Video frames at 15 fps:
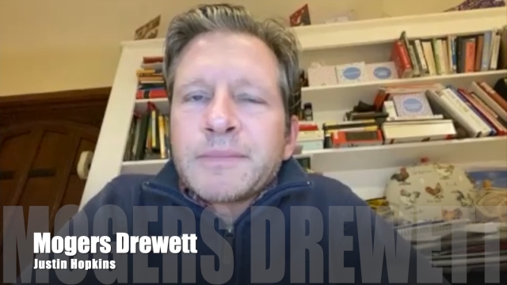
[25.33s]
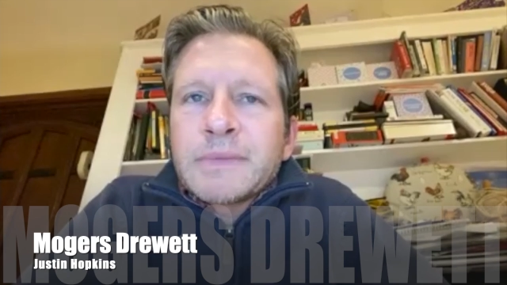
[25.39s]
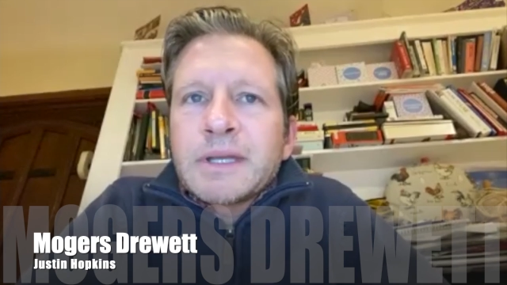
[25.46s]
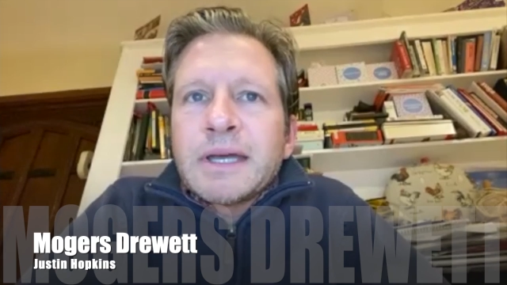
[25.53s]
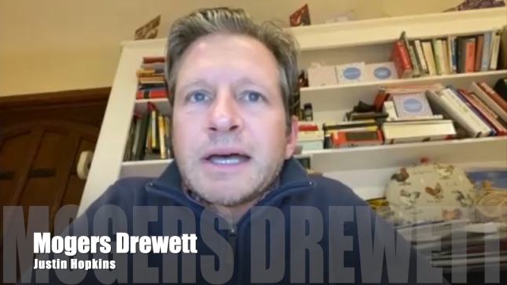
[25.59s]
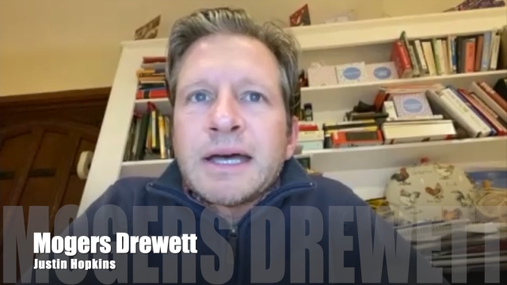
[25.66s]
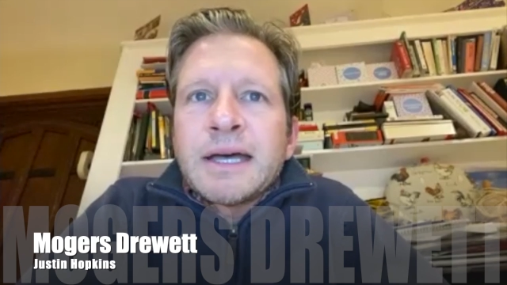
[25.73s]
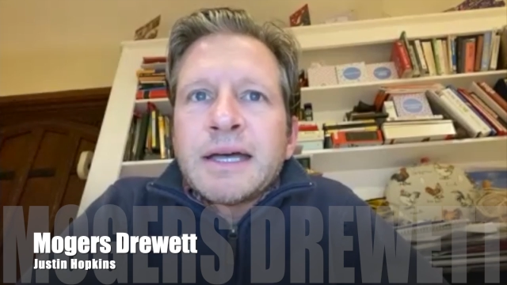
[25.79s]

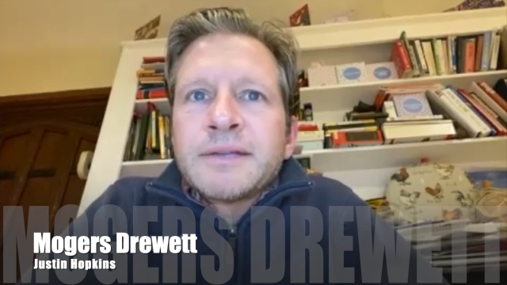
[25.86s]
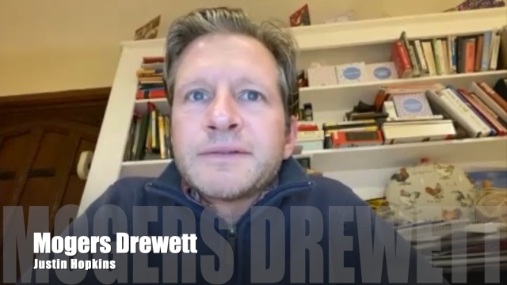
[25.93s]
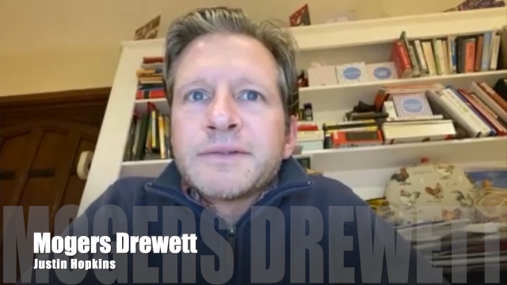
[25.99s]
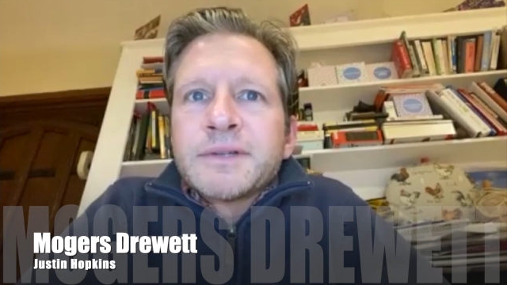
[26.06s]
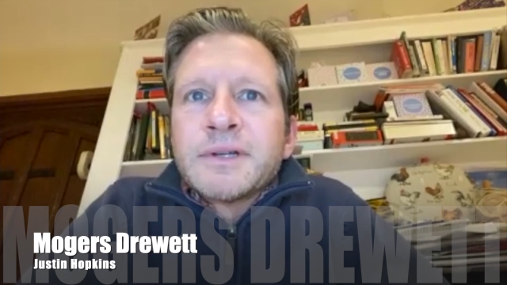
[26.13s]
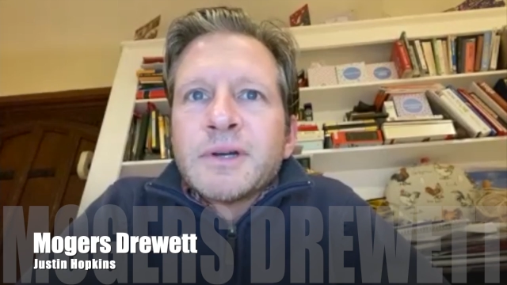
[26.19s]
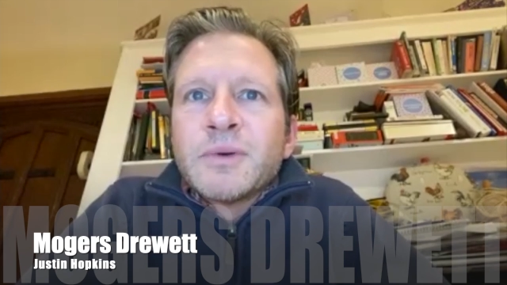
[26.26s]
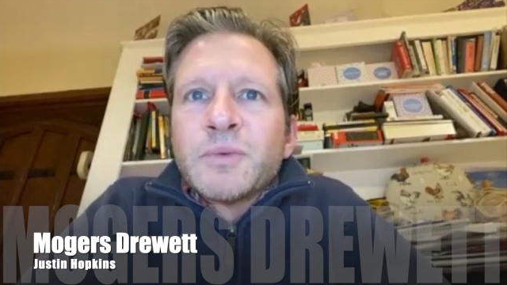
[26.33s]
and
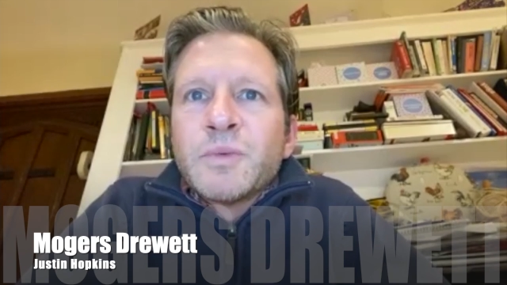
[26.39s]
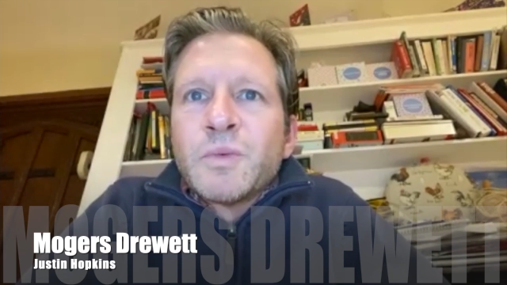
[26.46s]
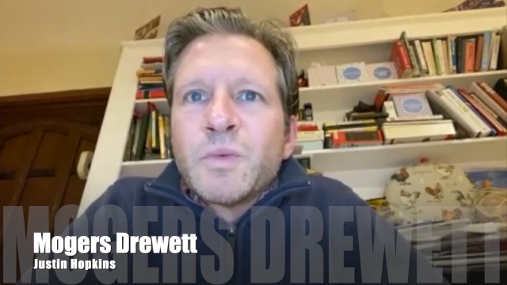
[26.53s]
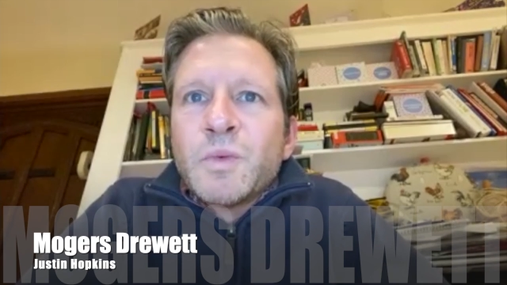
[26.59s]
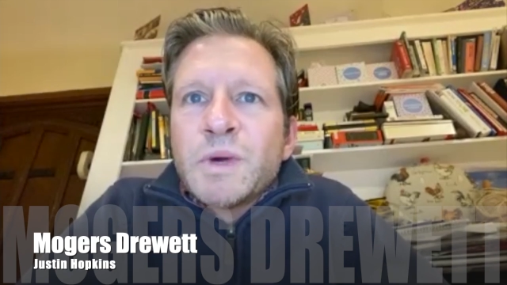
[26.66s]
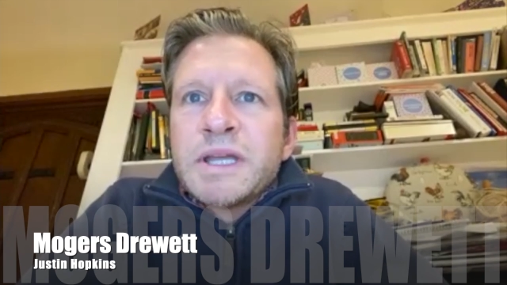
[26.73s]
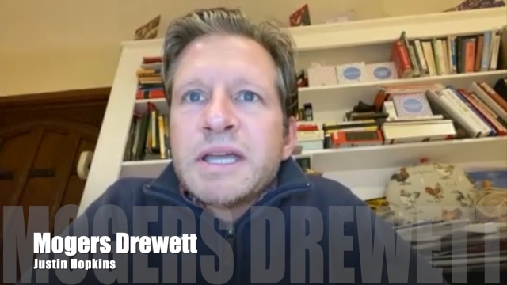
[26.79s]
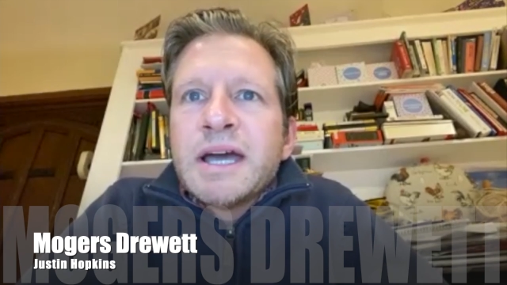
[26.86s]

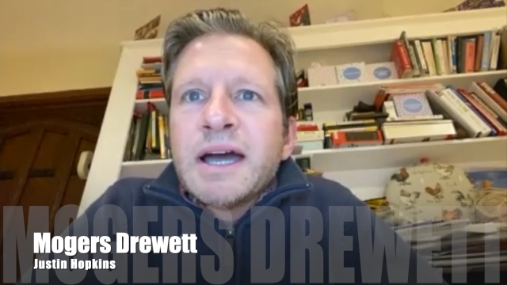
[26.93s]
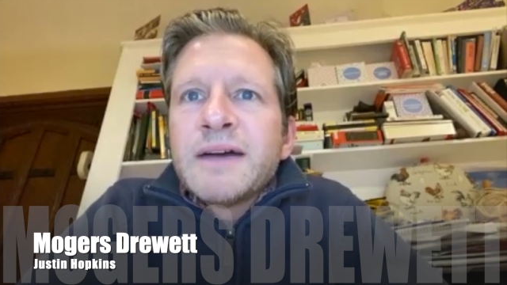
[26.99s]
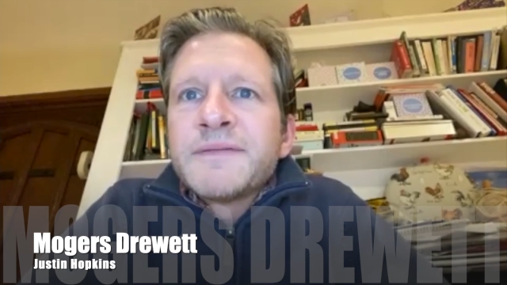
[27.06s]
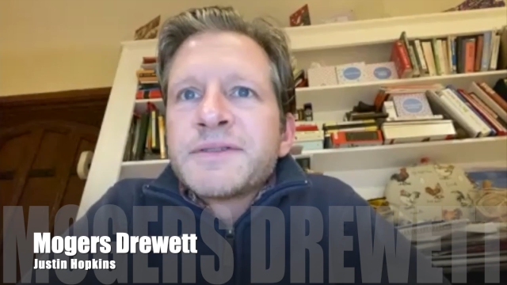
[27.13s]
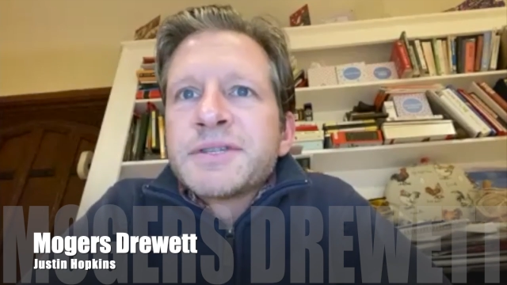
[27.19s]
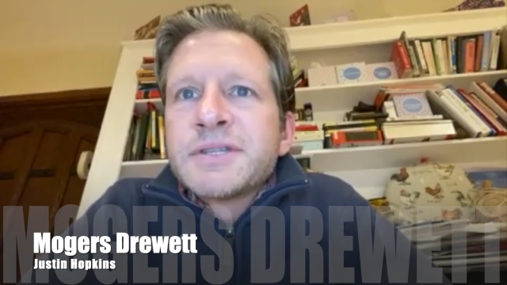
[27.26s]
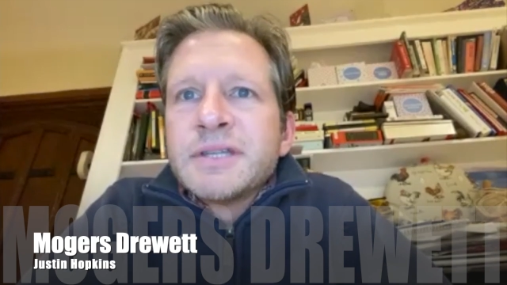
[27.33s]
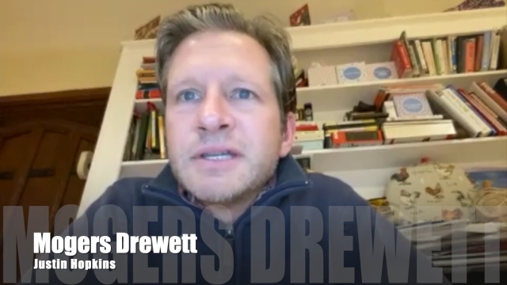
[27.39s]
we have
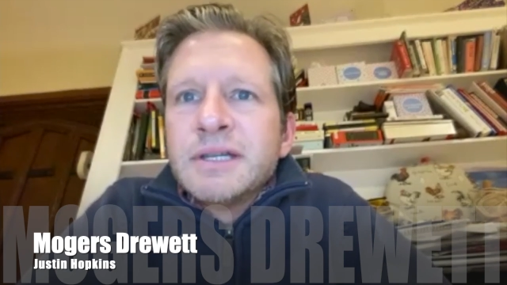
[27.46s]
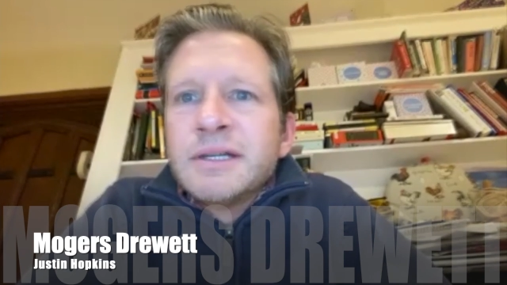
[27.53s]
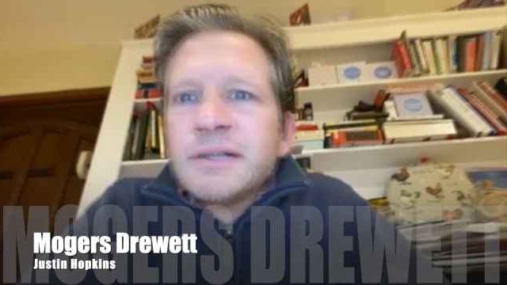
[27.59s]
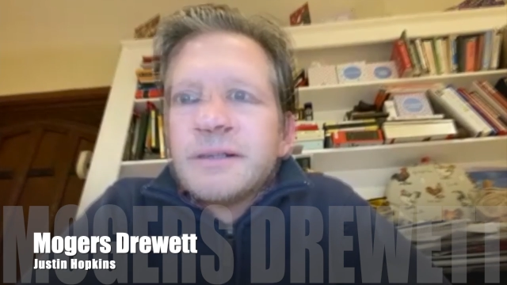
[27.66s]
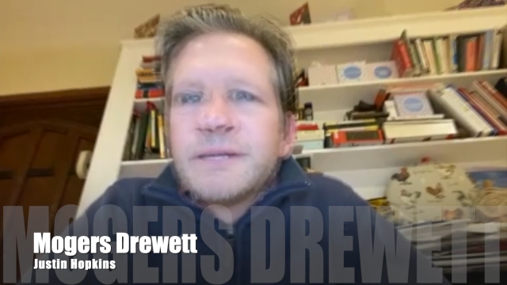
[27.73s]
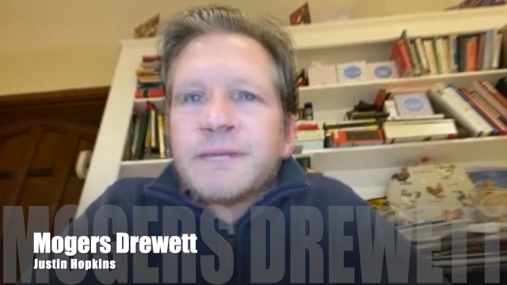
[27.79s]
seen